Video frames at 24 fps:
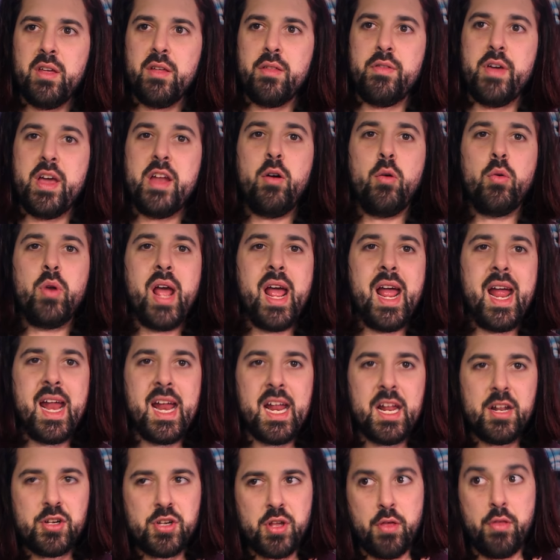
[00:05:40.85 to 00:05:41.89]
they don't
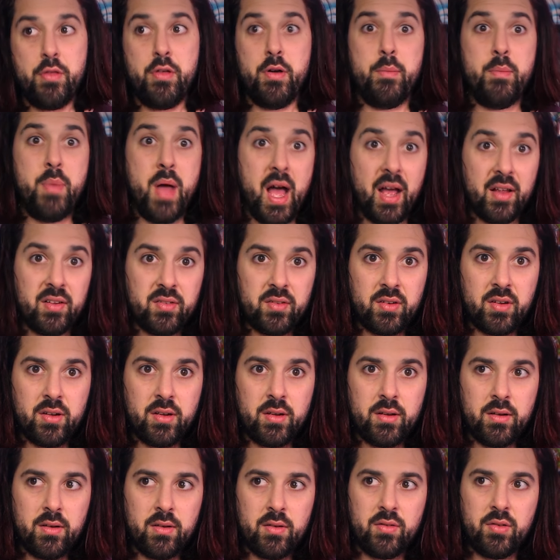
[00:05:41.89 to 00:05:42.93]
age the best,
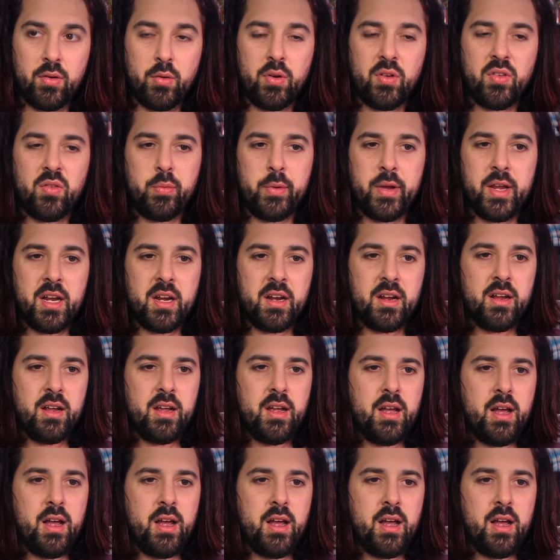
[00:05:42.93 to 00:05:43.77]
so to speak.